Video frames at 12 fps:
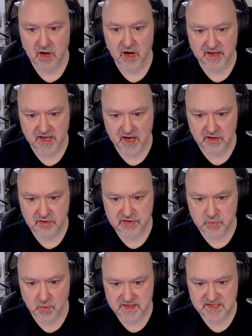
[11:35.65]
I can't
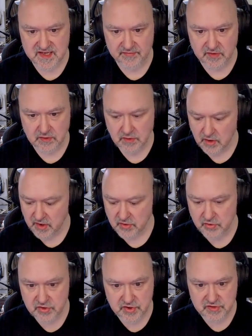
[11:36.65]
use 1, 7. I
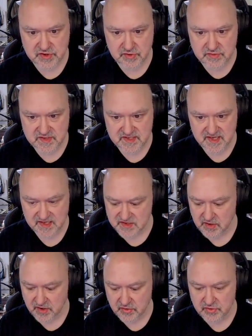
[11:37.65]
could use 2, 6.
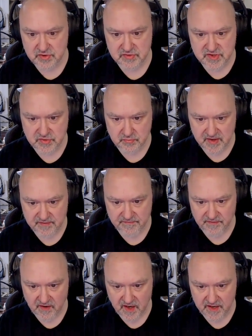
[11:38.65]
I could use 3,
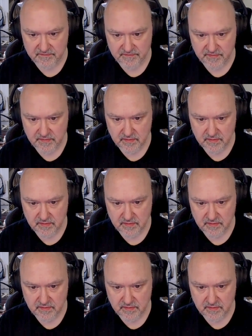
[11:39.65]
5.